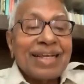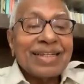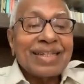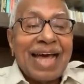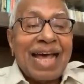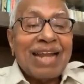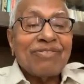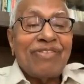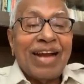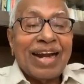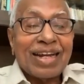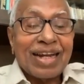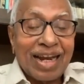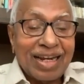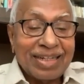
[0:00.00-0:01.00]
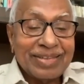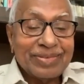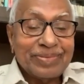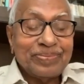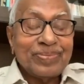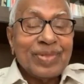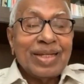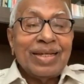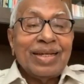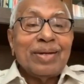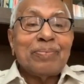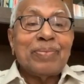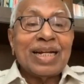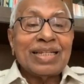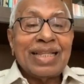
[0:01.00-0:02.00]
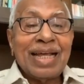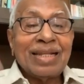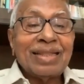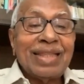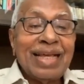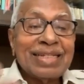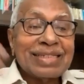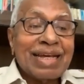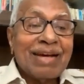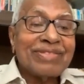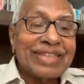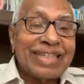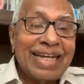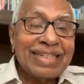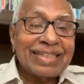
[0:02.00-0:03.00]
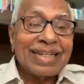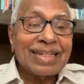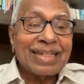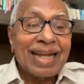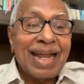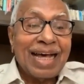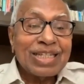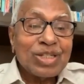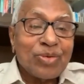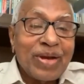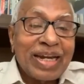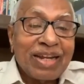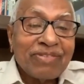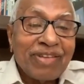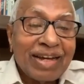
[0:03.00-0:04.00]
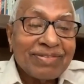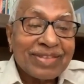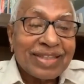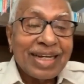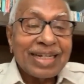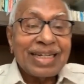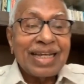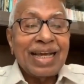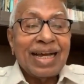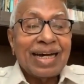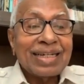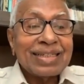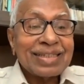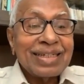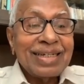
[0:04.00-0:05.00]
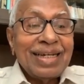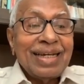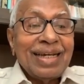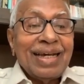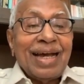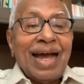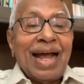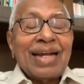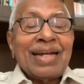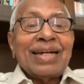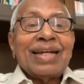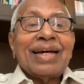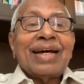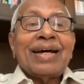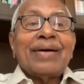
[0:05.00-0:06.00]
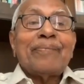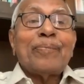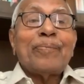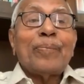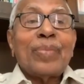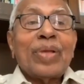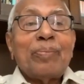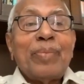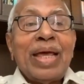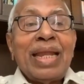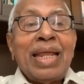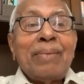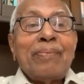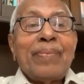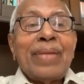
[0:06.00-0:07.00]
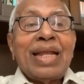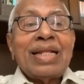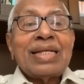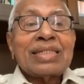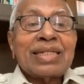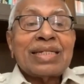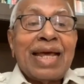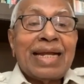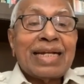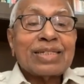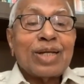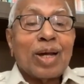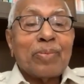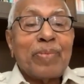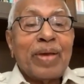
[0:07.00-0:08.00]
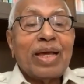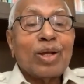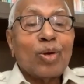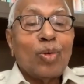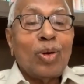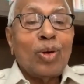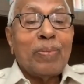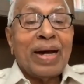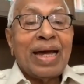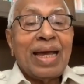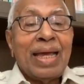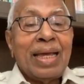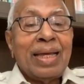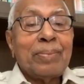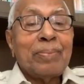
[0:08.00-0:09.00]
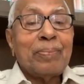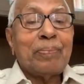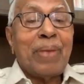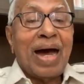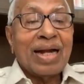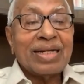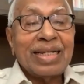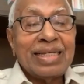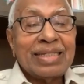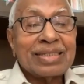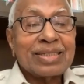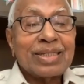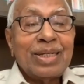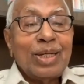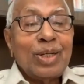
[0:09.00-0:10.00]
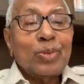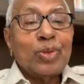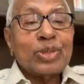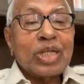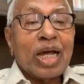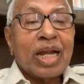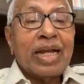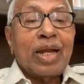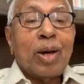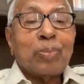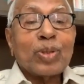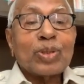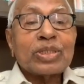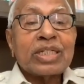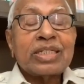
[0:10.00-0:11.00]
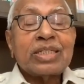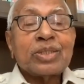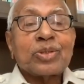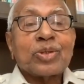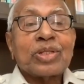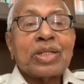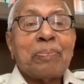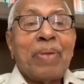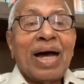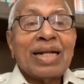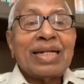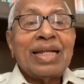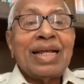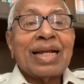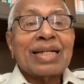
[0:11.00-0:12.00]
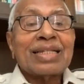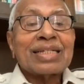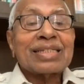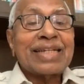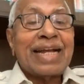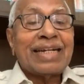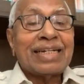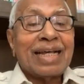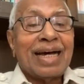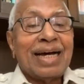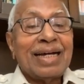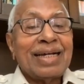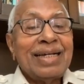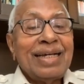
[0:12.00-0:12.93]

than federal. But then things have changed in the last 25, 30 years. And many states are being ruled by parties which are in opposition to the party at the center.